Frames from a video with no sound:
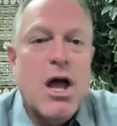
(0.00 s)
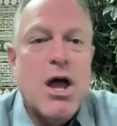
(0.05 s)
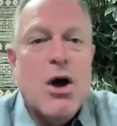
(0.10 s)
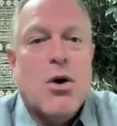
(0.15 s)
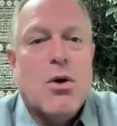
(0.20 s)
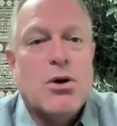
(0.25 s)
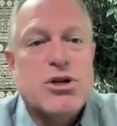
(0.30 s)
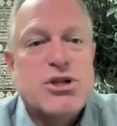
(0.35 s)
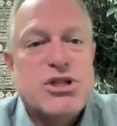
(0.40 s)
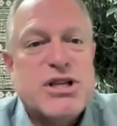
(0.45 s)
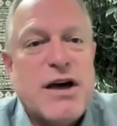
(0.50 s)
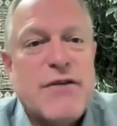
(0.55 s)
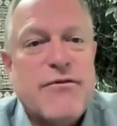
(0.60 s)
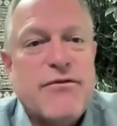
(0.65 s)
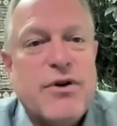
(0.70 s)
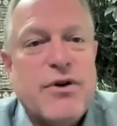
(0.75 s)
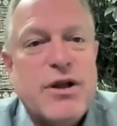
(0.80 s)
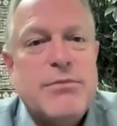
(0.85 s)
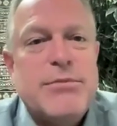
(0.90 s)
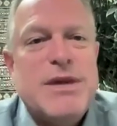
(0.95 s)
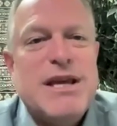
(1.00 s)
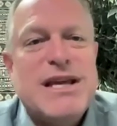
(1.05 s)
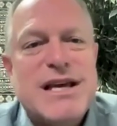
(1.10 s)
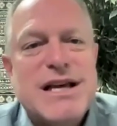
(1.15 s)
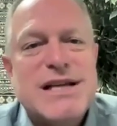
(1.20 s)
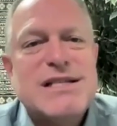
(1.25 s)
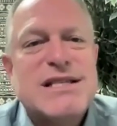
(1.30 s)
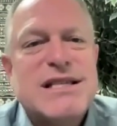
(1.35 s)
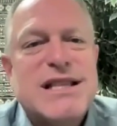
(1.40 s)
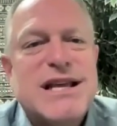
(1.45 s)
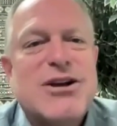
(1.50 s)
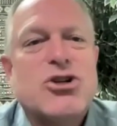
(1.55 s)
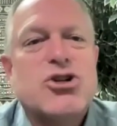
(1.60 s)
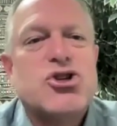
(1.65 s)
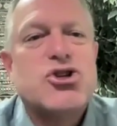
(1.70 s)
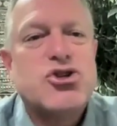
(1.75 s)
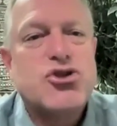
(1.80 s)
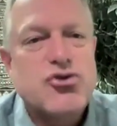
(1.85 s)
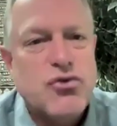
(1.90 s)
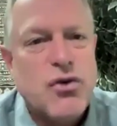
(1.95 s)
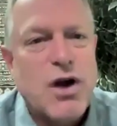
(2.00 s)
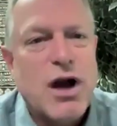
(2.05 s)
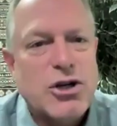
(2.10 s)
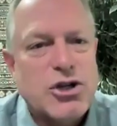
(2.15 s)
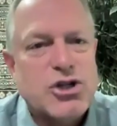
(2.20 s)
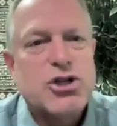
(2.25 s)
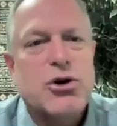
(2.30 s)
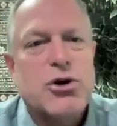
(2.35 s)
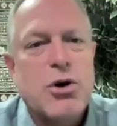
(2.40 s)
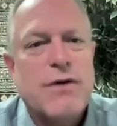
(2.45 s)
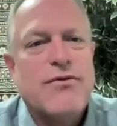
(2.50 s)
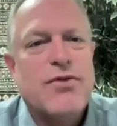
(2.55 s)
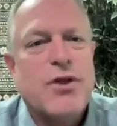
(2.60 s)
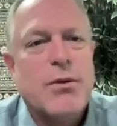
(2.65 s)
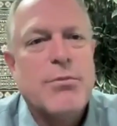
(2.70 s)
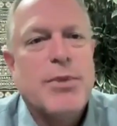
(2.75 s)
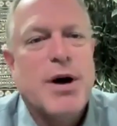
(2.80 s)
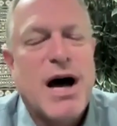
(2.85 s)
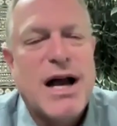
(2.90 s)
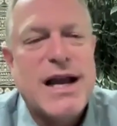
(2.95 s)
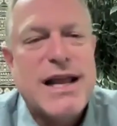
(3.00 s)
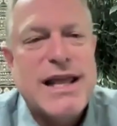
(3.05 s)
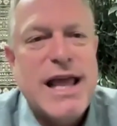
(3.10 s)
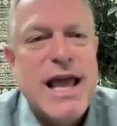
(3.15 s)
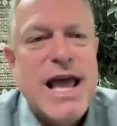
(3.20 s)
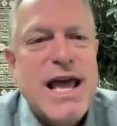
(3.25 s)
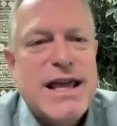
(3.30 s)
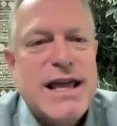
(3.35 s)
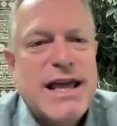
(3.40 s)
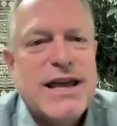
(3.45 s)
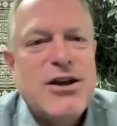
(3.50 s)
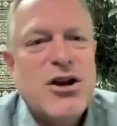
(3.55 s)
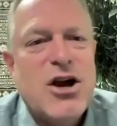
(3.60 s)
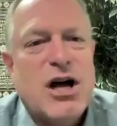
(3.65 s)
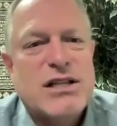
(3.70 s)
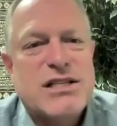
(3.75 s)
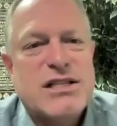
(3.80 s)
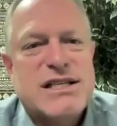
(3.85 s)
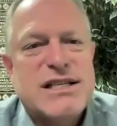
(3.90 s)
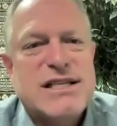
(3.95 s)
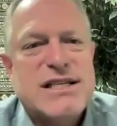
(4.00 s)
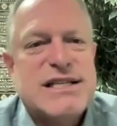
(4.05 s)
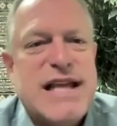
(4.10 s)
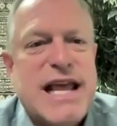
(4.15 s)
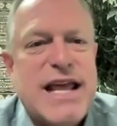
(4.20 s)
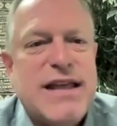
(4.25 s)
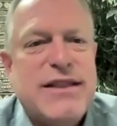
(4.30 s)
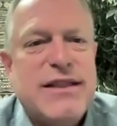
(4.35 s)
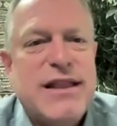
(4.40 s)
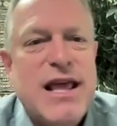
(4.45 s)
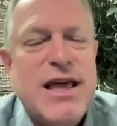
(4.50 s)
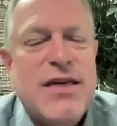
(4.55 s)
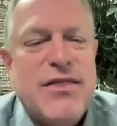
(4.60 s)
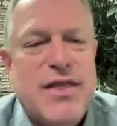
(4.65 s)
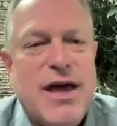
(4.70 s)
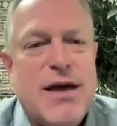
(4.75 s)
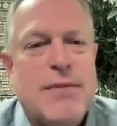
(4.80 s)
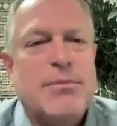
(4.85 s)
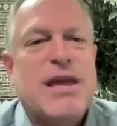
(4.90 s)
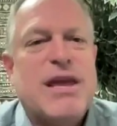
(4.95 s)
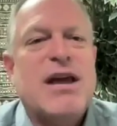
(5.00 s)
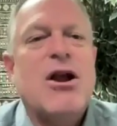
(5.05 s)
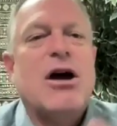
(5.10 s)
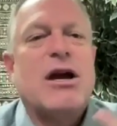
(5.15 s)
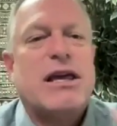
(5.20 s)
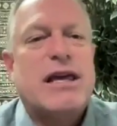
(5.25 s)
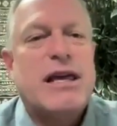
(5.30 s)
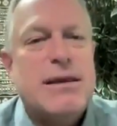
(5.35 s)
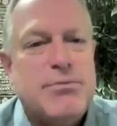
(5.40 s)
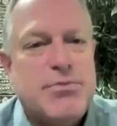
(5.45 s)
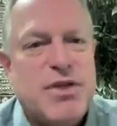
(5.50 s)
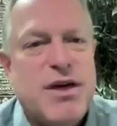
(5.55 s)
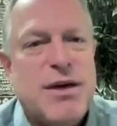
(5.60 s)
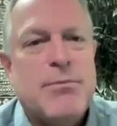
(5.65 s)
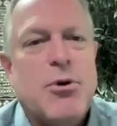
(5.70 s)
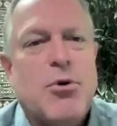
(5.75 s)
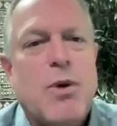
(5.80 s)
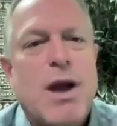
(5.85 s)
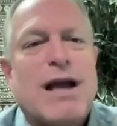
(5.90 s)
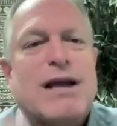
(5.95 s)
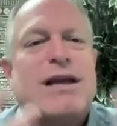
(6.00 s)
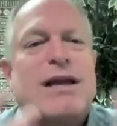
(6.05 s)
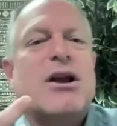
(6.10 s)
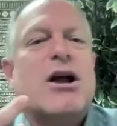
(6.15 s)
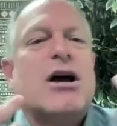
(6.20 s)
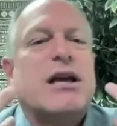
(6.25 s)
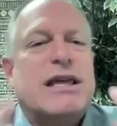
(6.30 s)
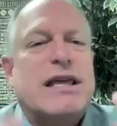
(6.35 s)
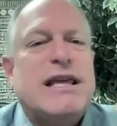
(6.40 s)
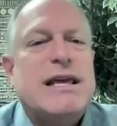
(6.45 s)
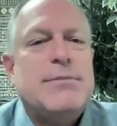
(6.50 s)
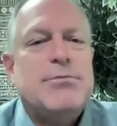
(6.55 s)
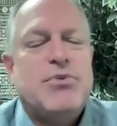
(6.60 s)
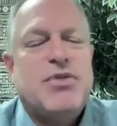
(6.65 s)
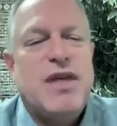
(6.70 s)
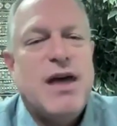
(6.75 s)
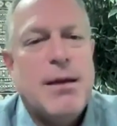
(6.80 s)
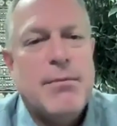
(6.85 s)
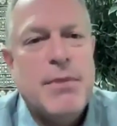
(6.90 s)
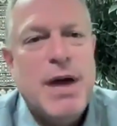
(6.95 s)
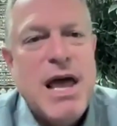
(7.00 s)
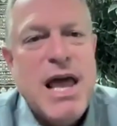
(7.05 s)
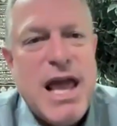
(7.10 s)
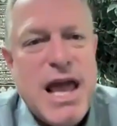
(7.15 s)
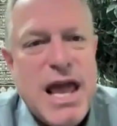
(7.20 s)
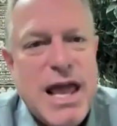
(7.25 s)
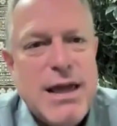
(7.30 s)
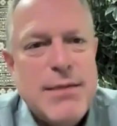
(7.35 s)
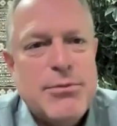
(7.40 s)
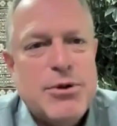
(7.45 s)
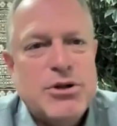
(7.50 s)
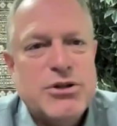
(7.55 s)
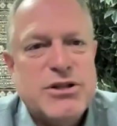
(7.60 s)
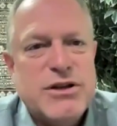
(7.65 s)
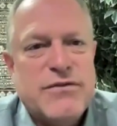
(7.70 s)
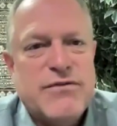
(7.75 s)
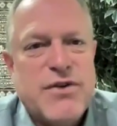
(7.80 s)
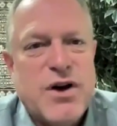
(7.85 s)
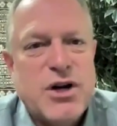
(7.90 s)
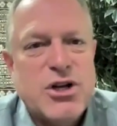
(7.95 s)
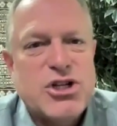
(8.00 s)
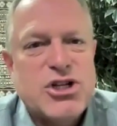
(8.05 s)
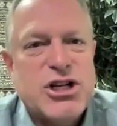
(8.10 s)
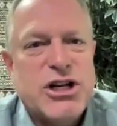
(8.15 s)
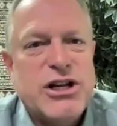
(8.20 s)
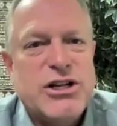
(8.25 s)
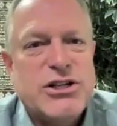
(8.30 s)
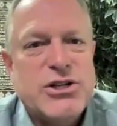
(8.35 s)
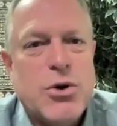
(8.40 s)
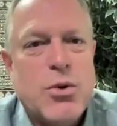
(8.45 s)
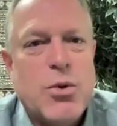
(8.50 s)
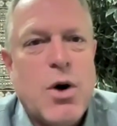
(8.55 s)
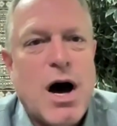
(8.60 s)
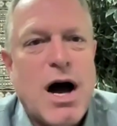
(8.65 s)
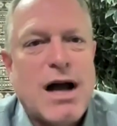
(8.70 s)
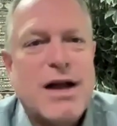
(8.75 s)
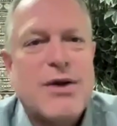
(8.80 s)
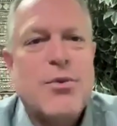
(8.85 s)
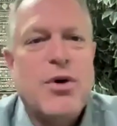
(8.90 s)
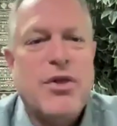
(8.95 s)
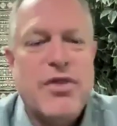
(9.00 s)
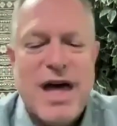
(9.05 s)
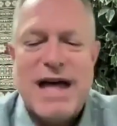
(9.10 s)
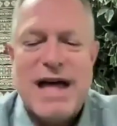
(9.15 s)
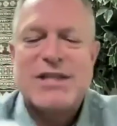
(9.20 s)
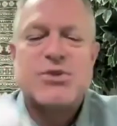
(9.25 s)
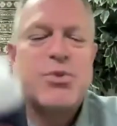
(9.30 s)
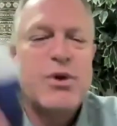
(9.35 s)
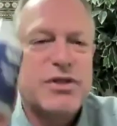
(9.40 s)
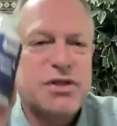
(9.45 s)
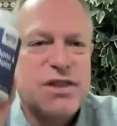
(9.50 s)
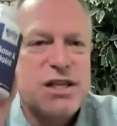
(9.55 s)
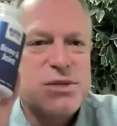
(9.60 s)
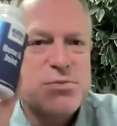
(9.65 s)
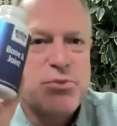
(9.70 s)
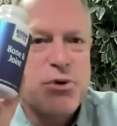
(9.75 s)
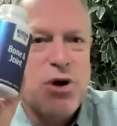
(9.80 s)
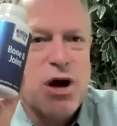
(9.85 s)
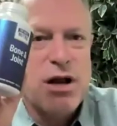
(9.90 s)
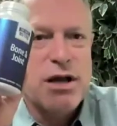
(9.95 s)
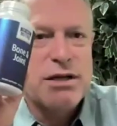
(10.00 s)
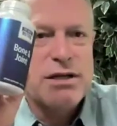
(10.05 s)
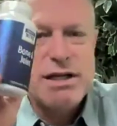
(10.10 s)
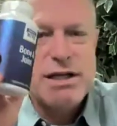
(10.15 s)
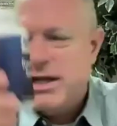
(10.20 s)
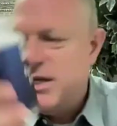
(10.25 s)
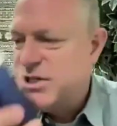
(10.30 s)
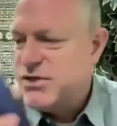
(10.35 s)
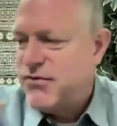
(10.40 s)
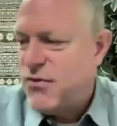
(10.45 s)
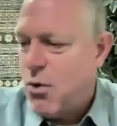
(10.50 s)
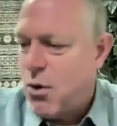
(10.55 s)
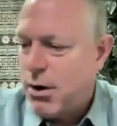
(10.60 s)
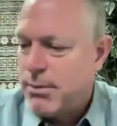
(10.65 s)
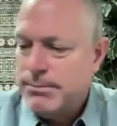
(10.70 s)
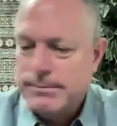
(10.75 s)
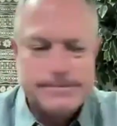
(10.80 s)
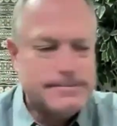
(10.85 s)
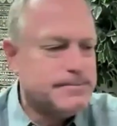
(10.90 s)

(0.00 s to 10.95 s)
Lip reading: or suffering because their structure of their body cannot sustain them, cannot keep them erect, cannot keep them able to function and to walk. Well, that's what this product is for.